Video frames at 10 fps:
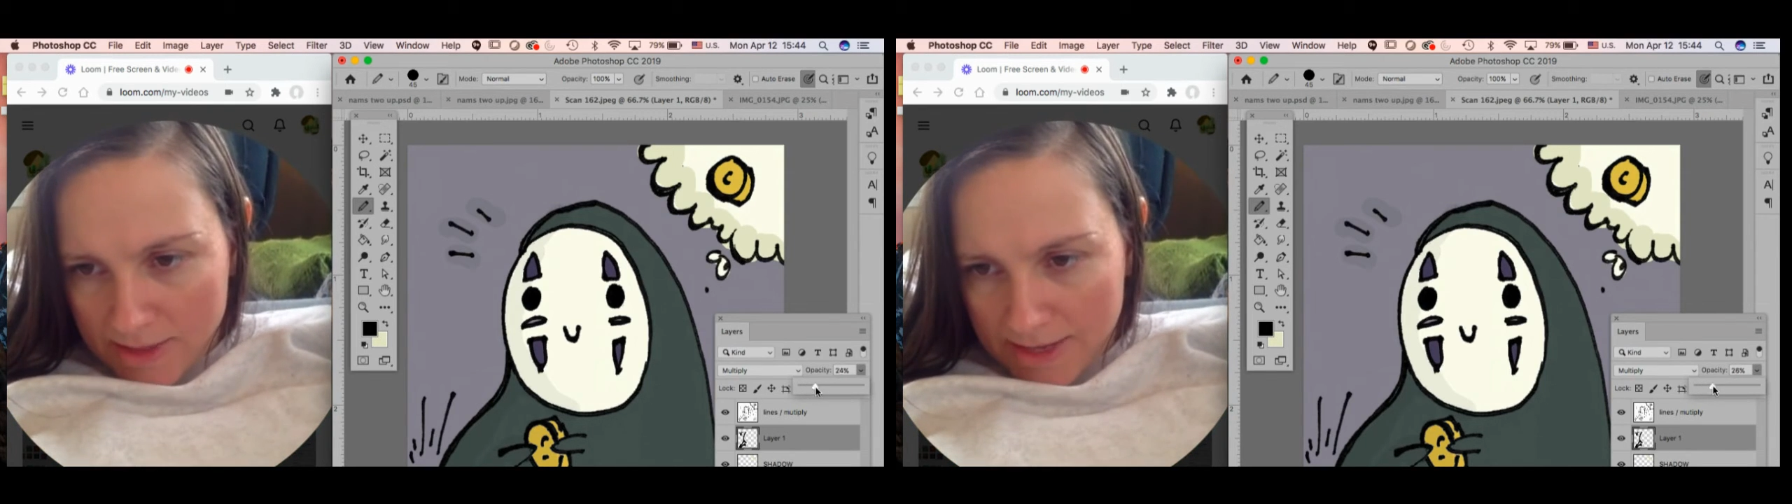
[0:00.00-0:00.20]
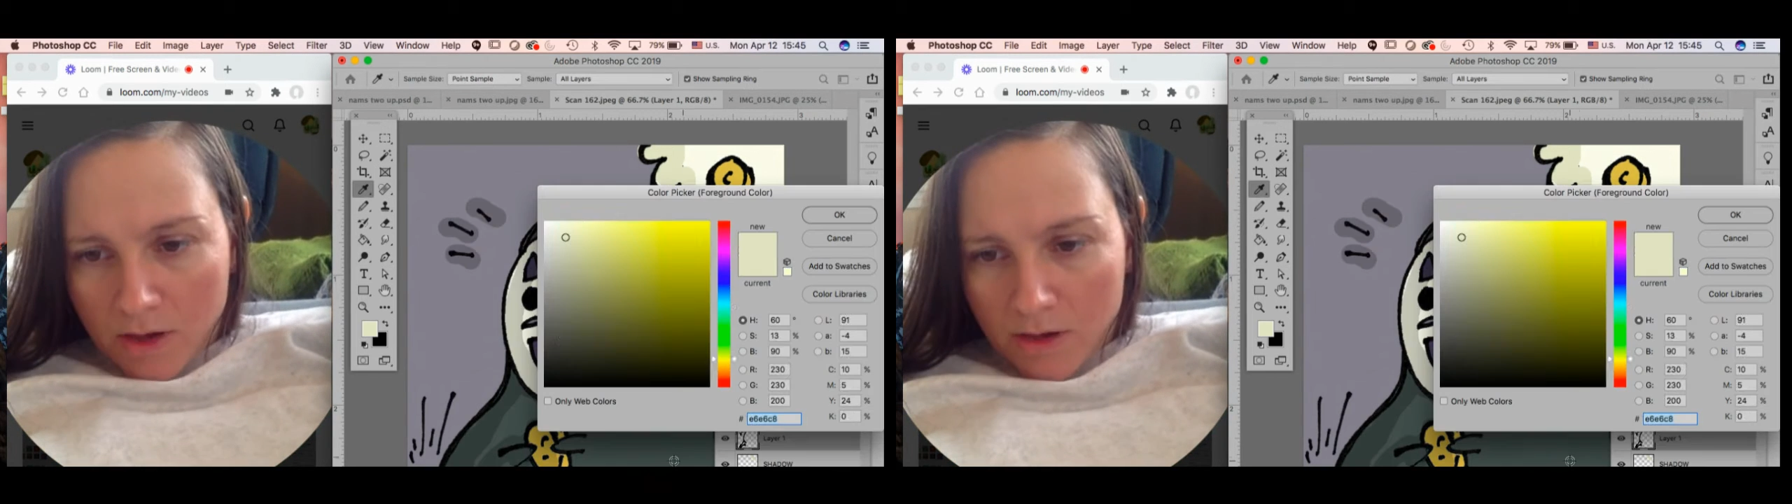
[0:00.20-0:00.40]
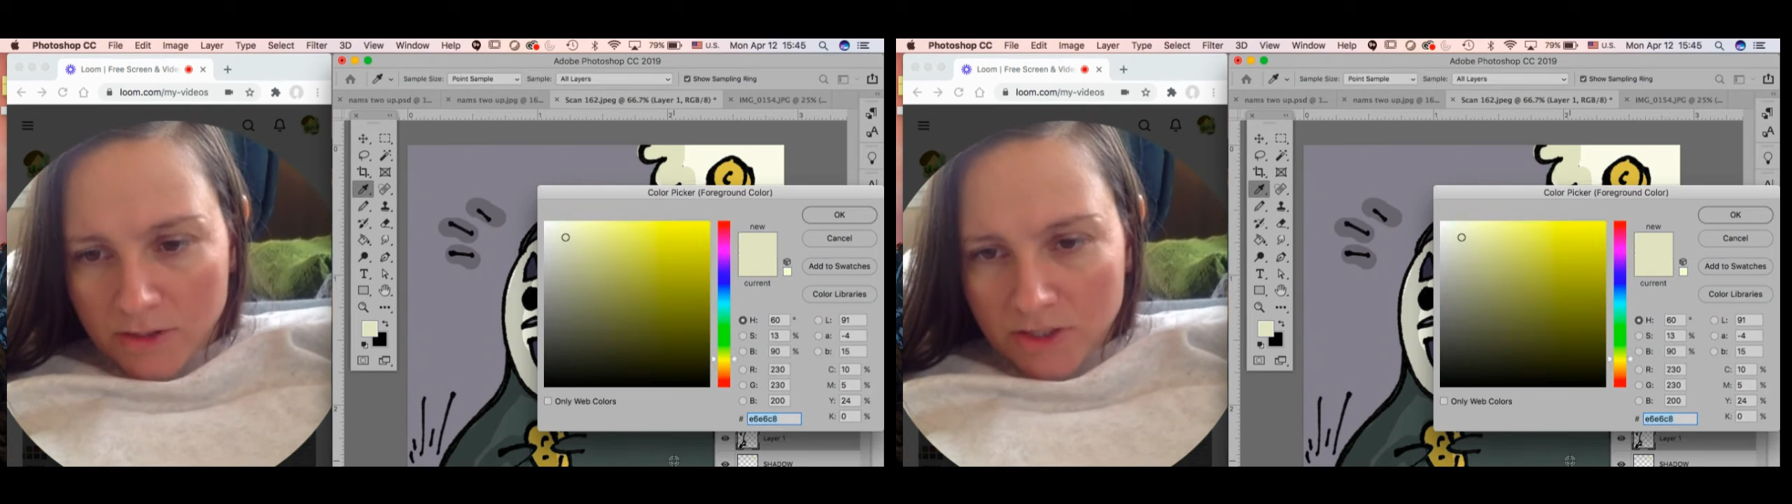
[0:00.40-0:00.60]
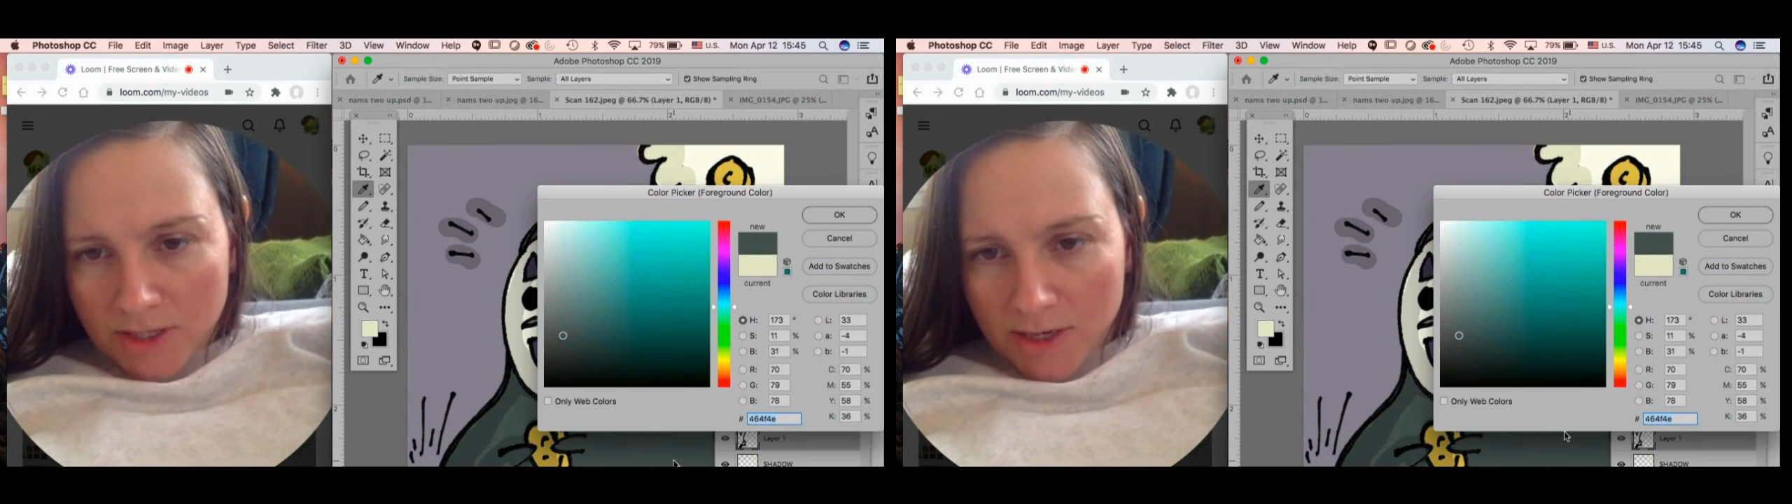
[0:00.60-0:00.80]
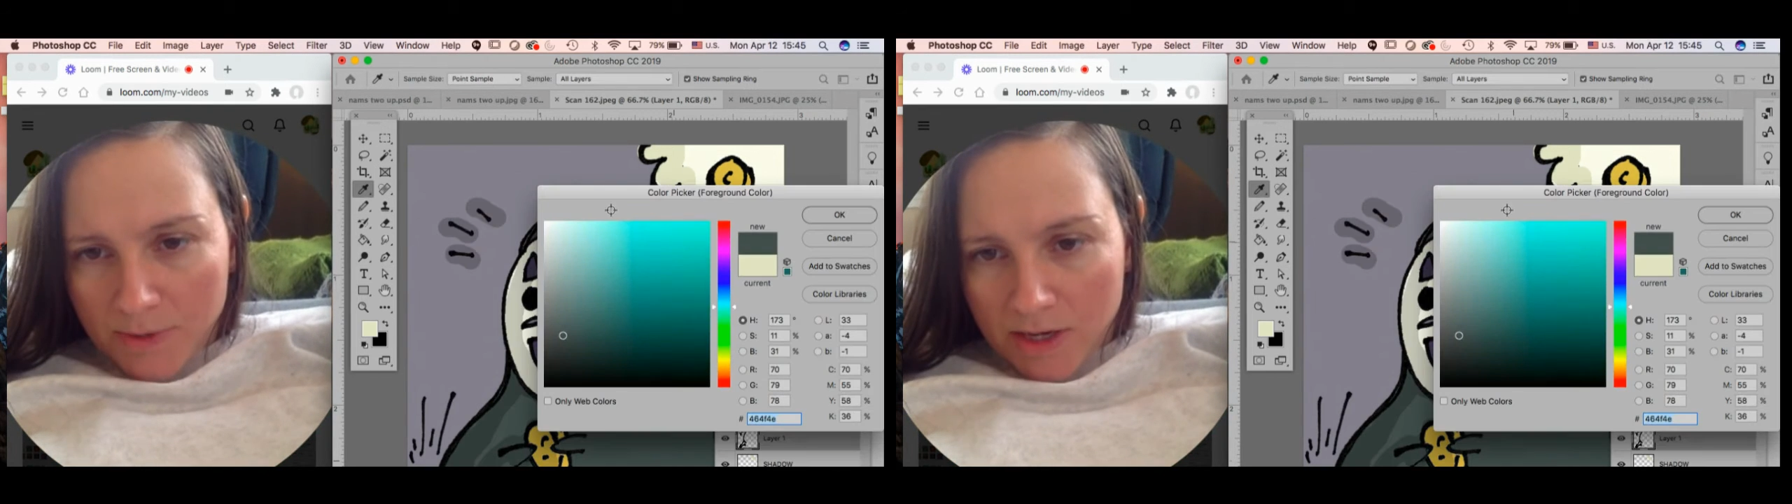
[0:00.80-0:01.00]
You
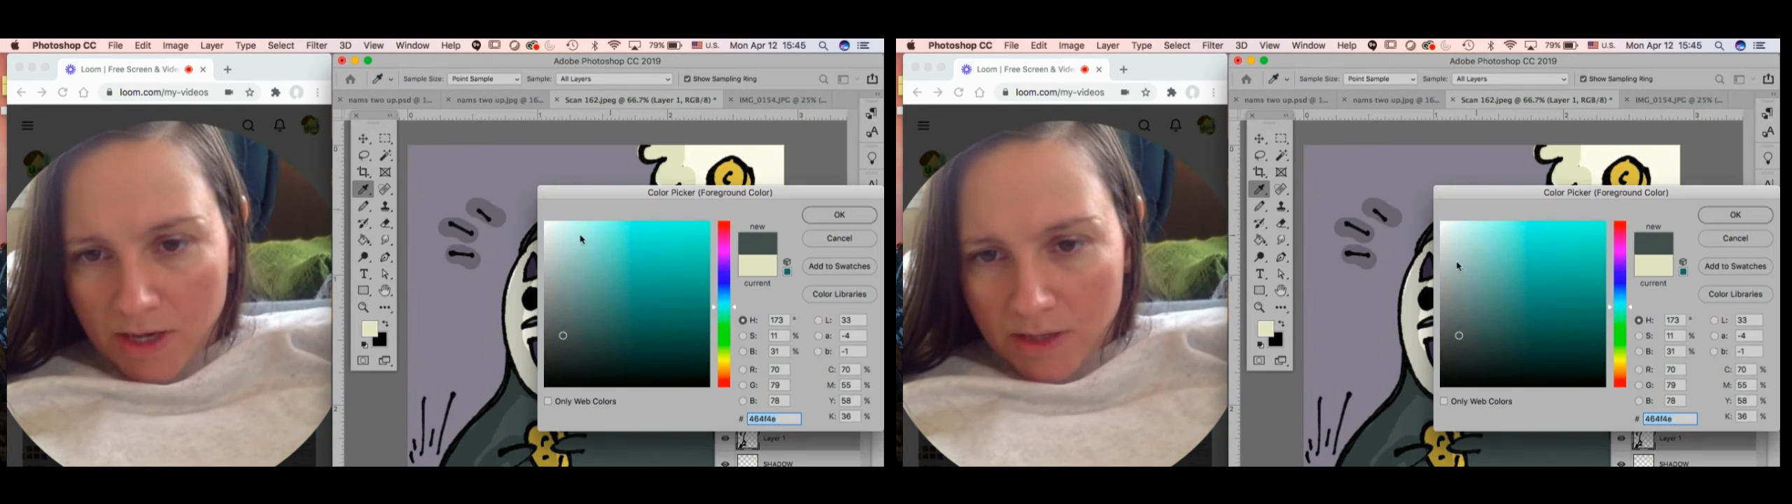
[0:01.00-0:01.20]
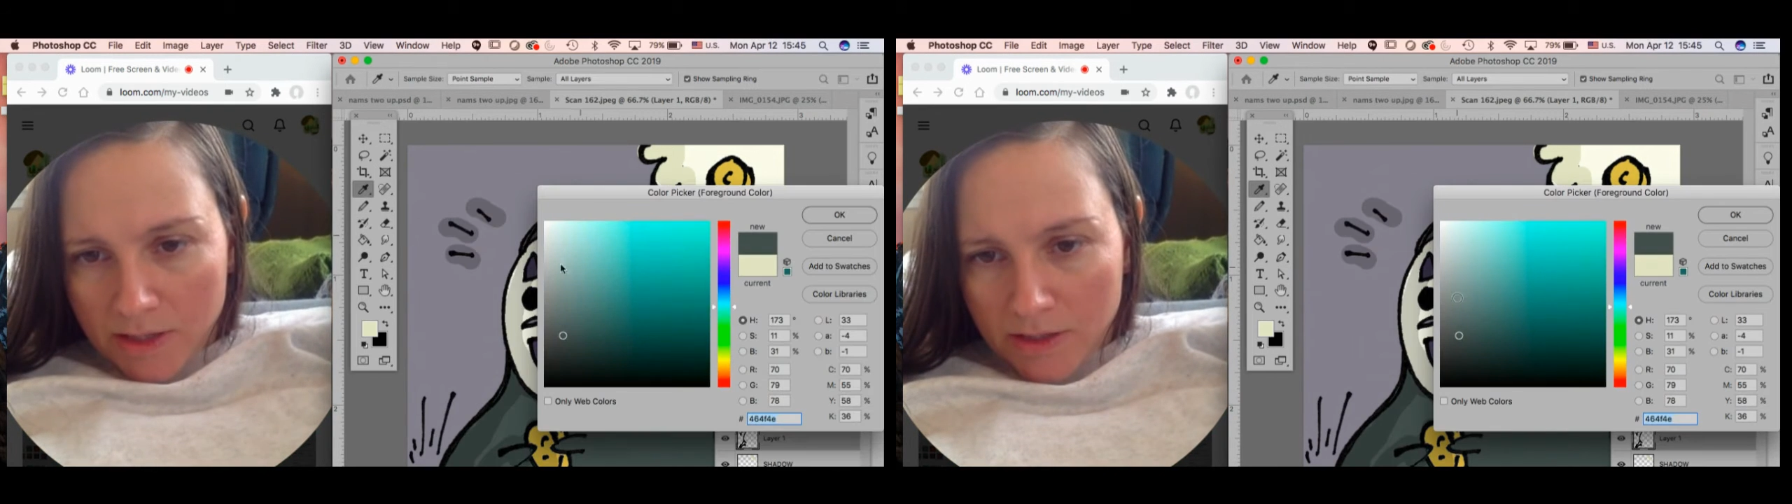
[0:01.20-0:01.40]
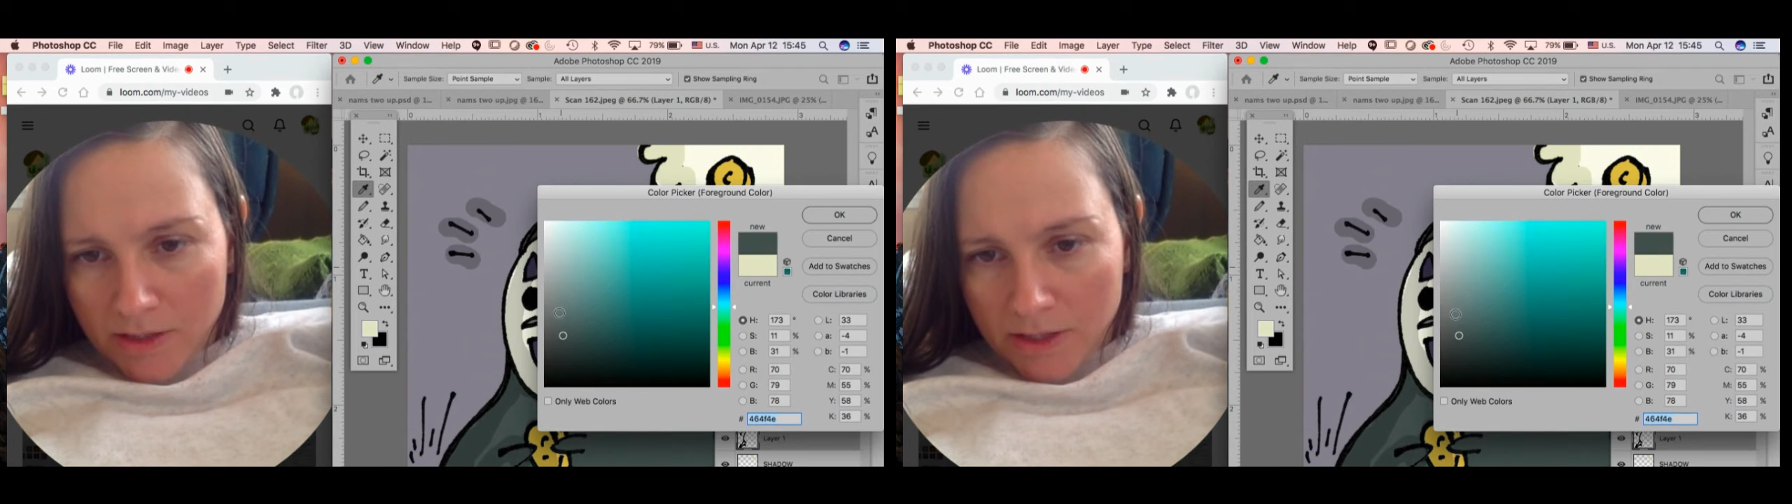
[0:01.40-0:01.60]
suck up a color